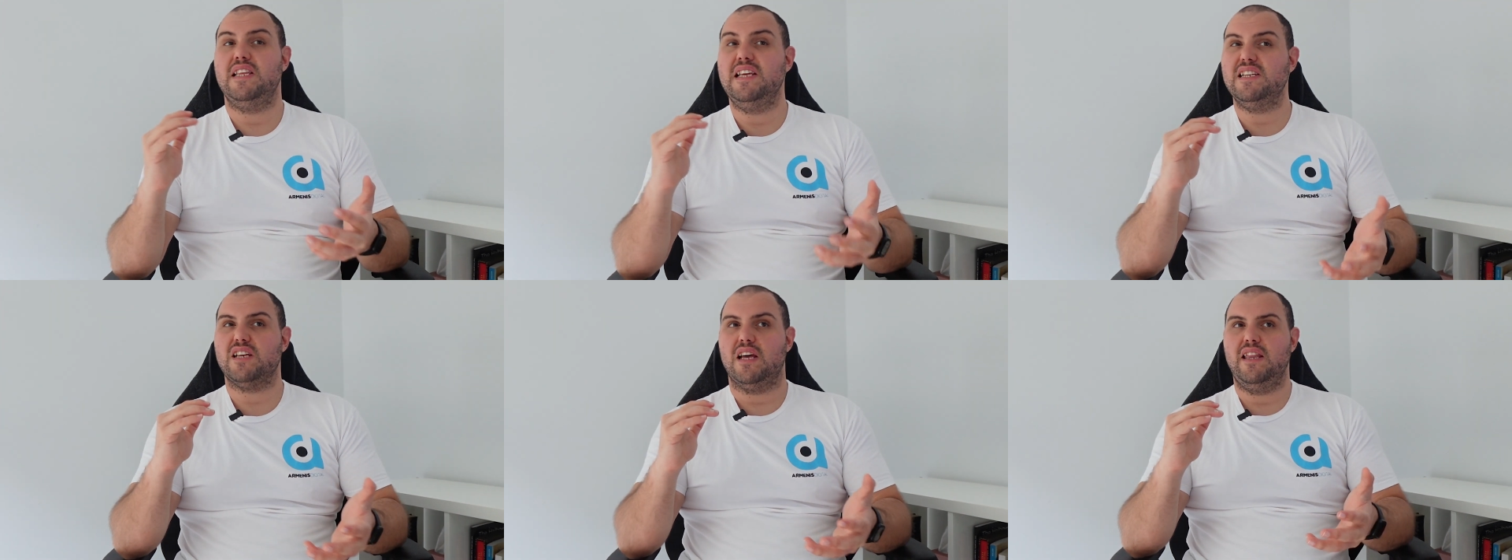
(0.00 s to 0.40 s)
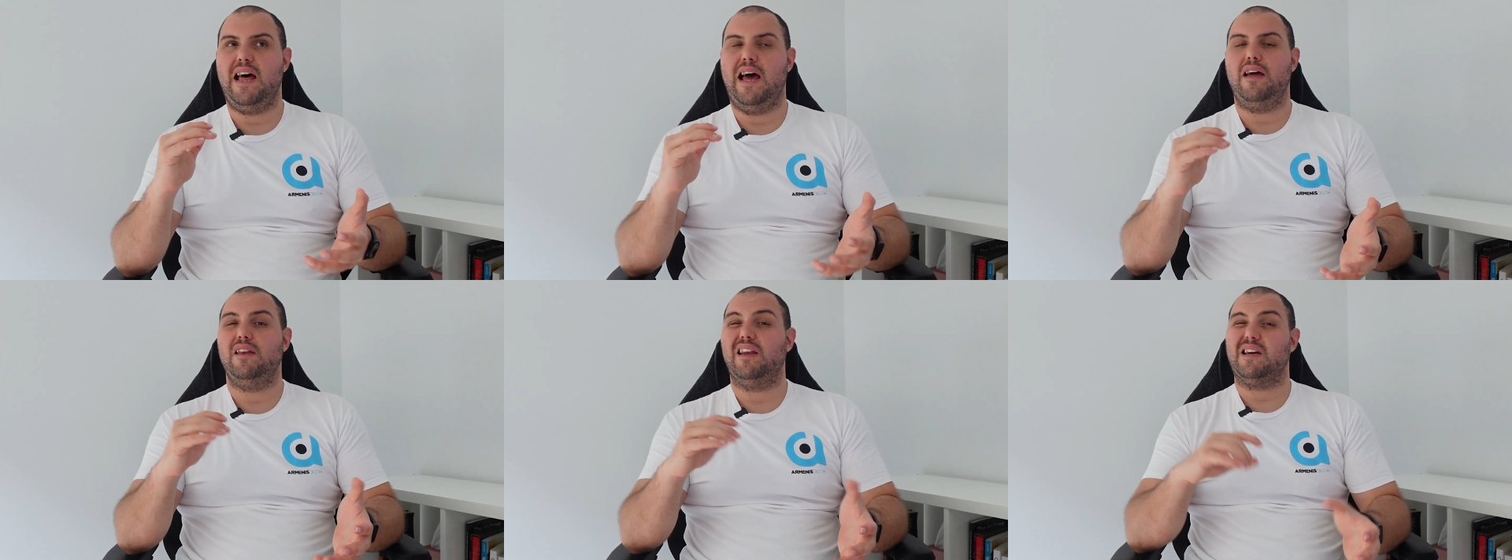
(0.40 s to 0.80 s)
things like
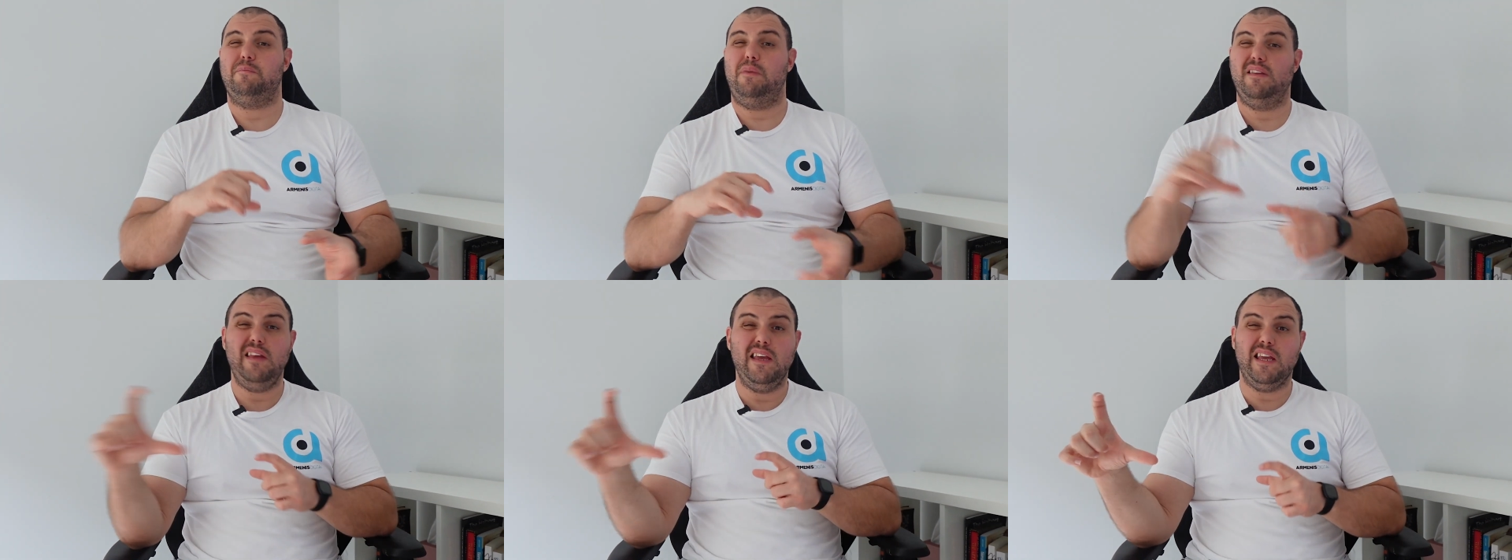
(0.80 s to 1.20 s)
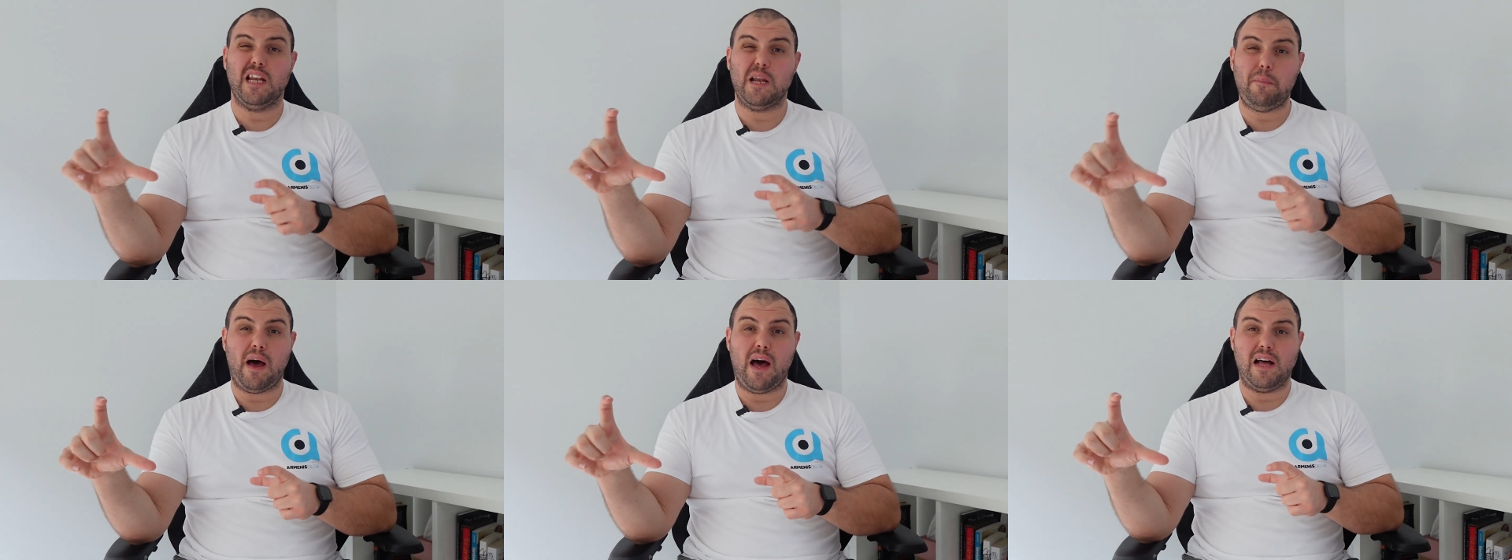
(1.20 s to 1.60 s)
that, like
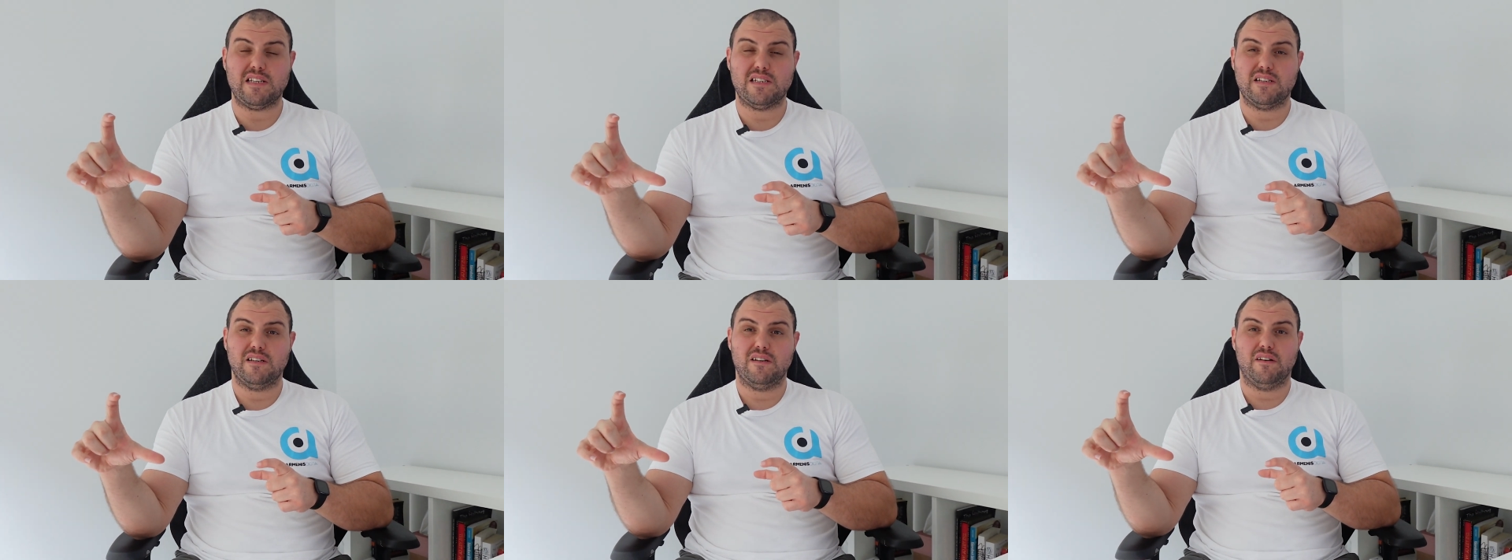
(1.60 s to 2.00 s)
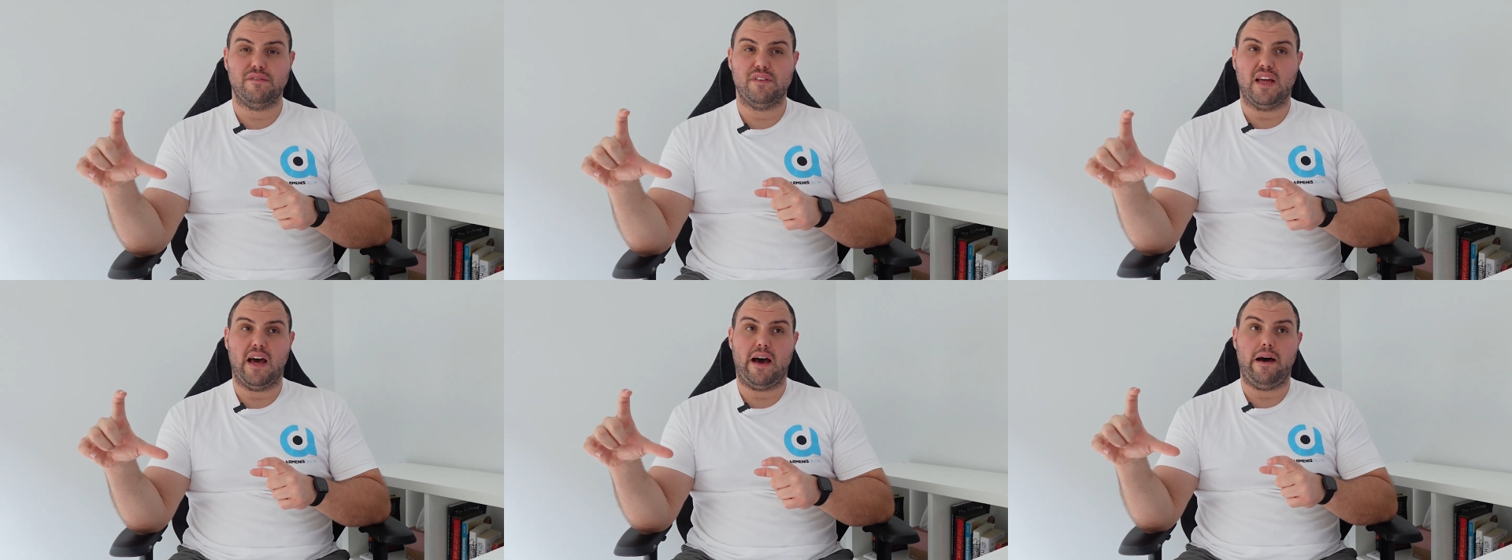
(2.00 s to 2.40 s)
particular parts of
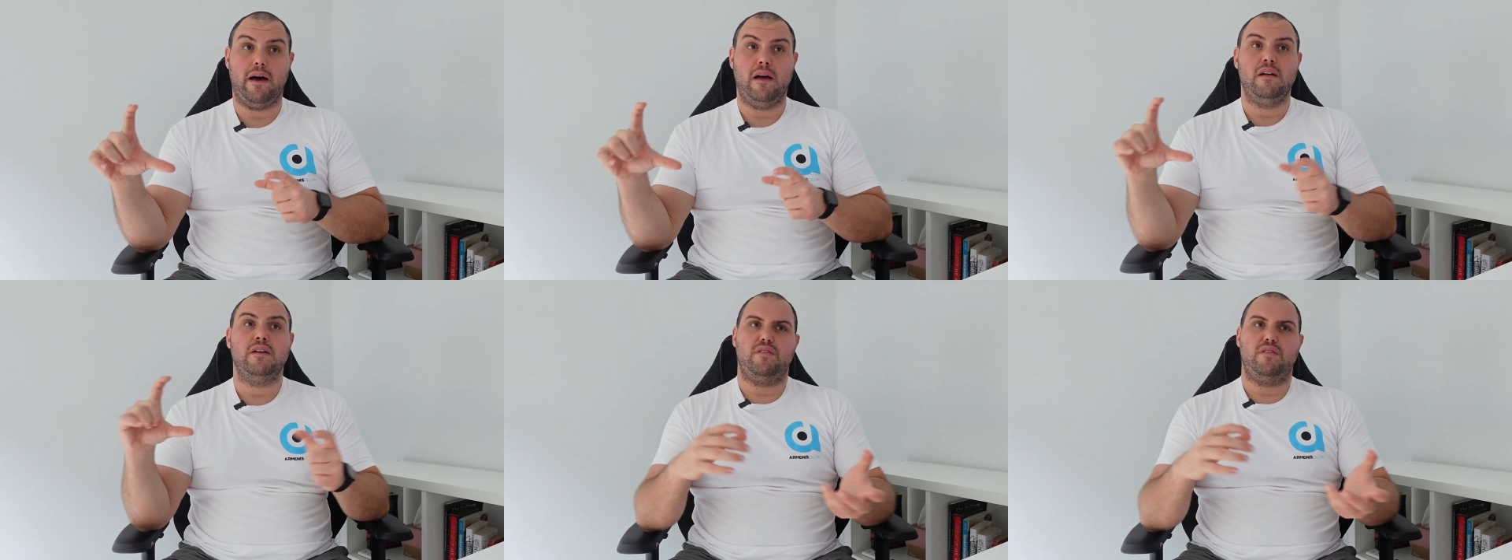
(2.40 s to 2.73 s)
the car.